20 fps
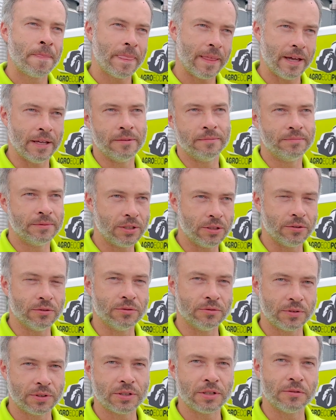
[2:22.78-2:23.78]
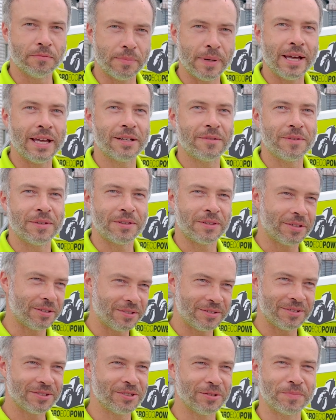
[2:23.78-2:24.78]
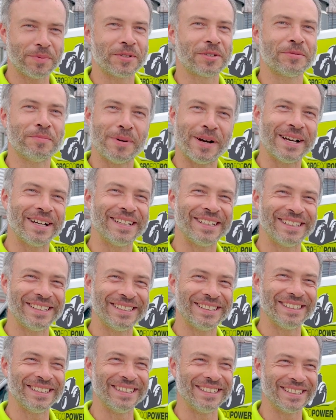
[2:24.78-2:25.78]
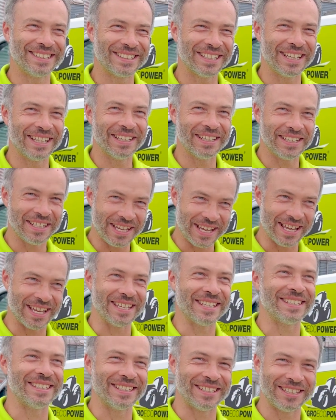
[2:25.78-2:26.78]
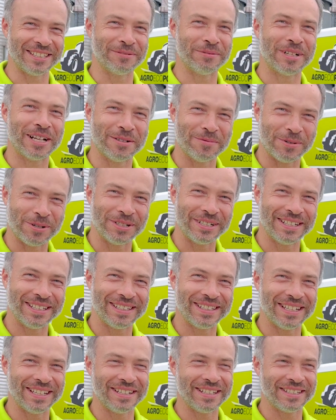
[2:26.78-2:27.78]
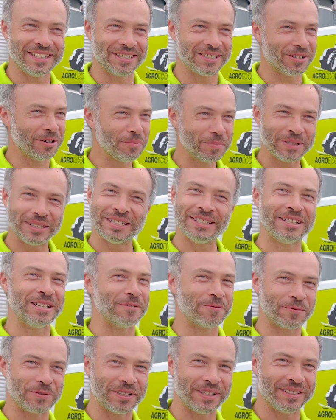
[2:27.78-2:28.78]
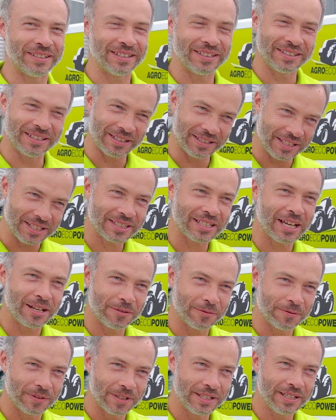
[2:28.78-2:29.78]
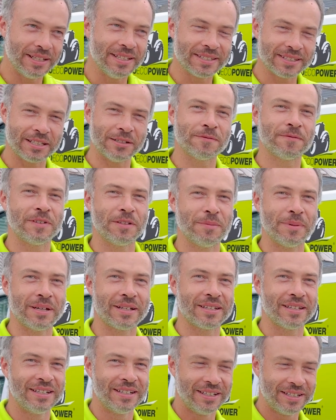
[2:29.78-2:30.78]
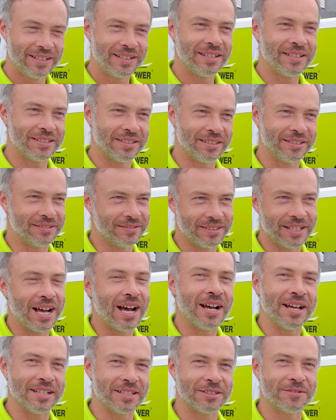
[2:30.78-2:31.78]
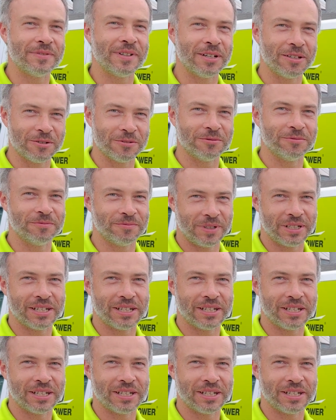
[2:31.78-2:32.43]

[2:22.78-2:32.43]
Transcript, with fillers: and you know return back with super smile and uh, saying yes this is what i wanted and uh, this is completely different this kind of instant feedback is the, the highest value we